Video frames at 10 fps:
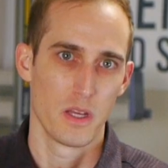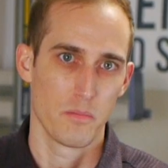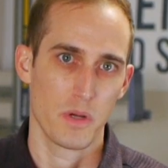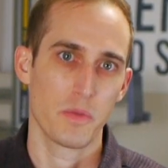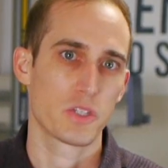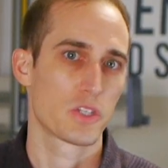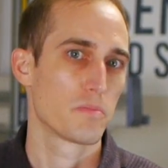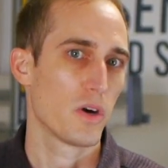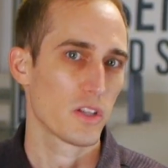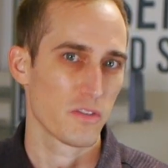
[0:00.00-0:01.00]
but much
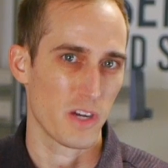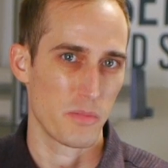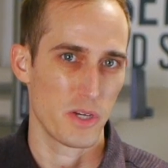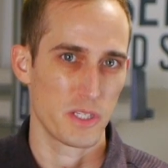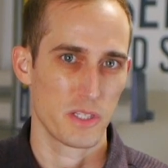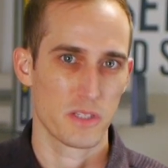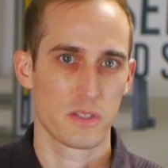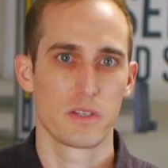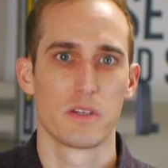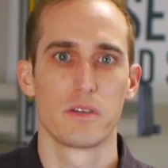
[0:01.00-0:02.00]
smaller
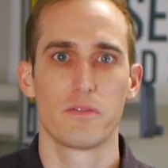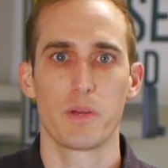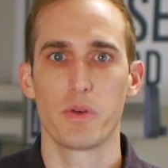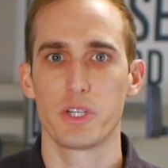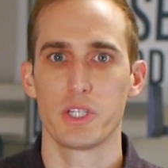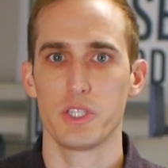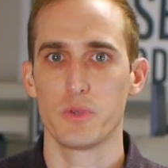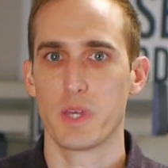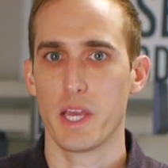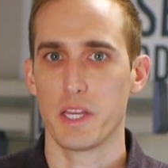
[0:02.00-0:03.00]
vibrations, vibrations you
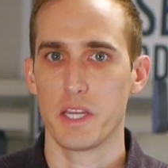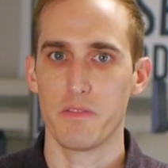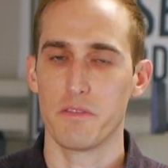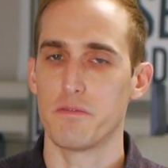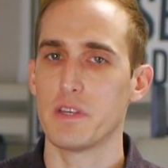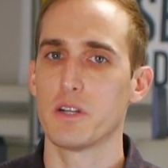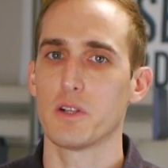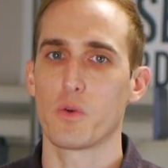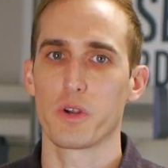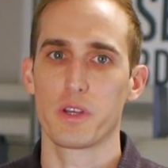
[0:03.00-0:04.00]
can't even feel
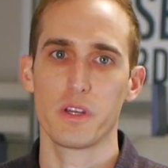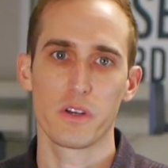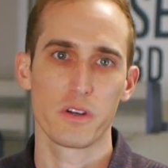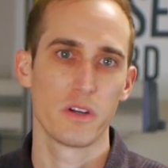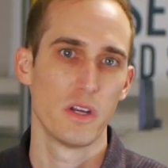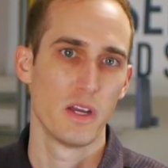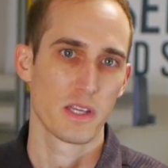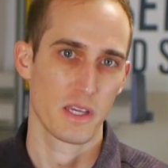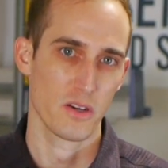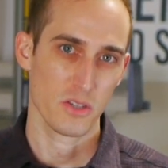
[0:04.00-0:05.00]
or hear,
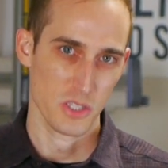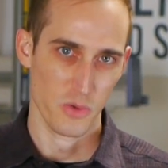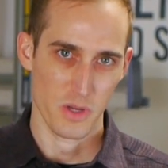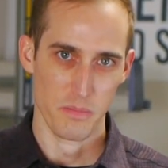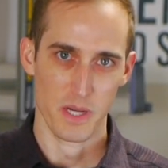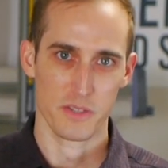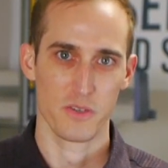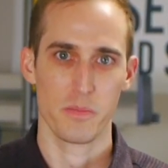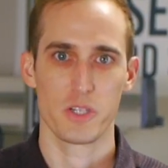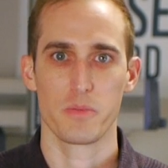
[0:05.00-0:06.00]
can also impact
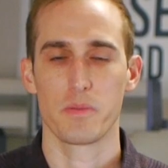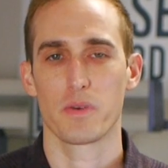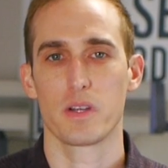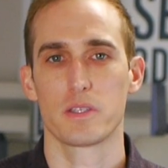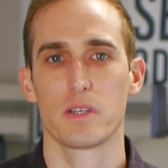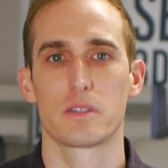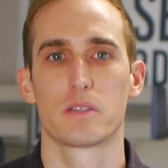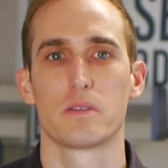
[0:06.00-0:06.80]
your measurement process.